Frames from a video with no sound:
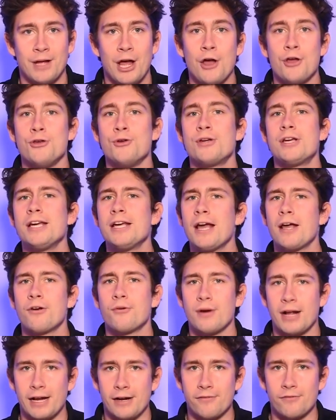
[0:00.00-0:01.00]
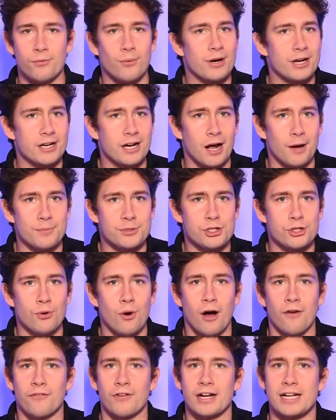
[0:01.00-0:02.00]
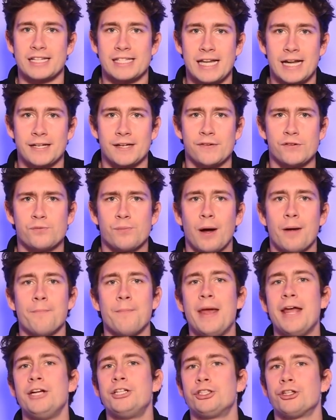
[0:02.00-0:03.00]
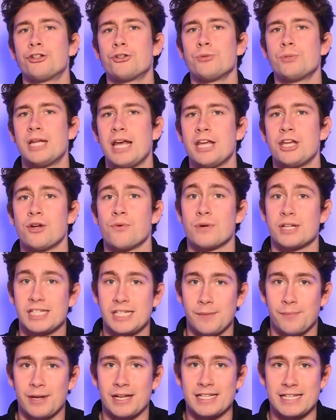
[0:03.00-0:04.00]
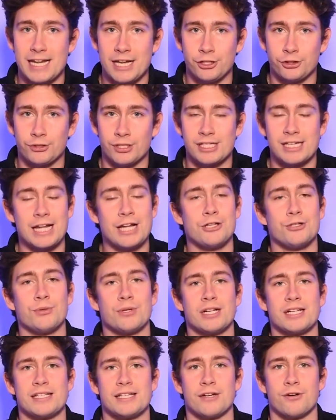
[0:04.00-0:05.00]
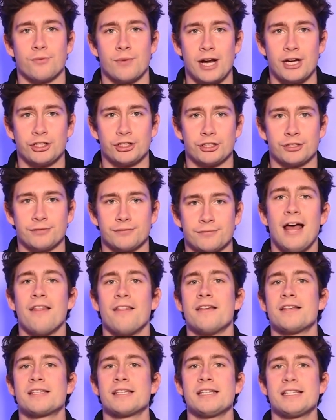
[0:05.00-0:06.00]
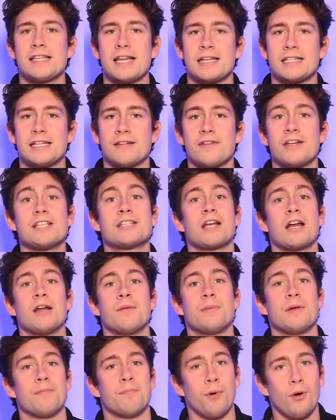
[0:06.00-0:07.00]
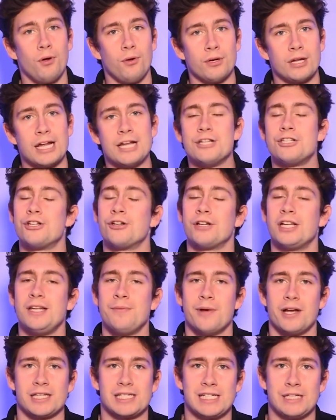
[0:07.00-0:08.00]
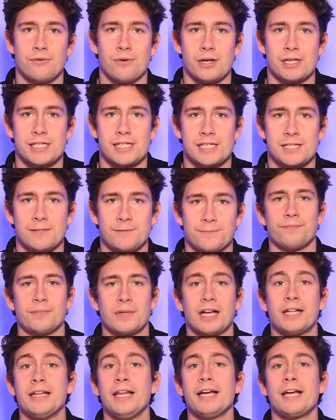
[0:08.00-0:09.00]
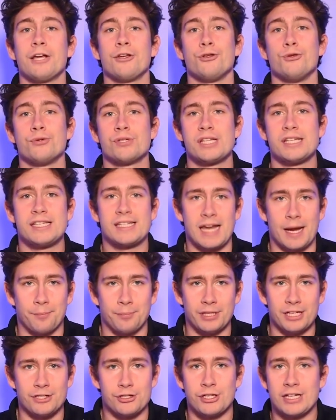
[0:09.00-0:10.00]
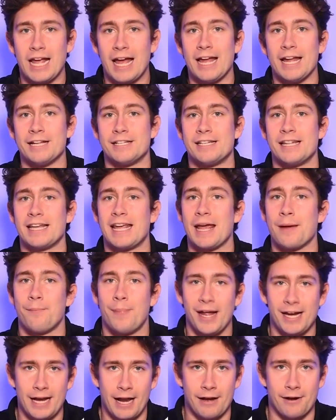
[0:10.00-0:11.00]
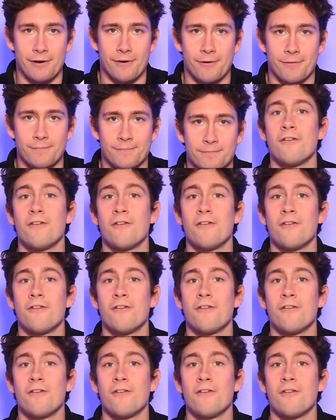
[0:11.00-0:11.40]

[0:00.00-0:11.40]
You can get creative when it comes to offering incentives, but make sure to take your recipient's interests into consideration. This incentive is going to be pulled into your email sequence. Click Use this template to get into the campaign editor.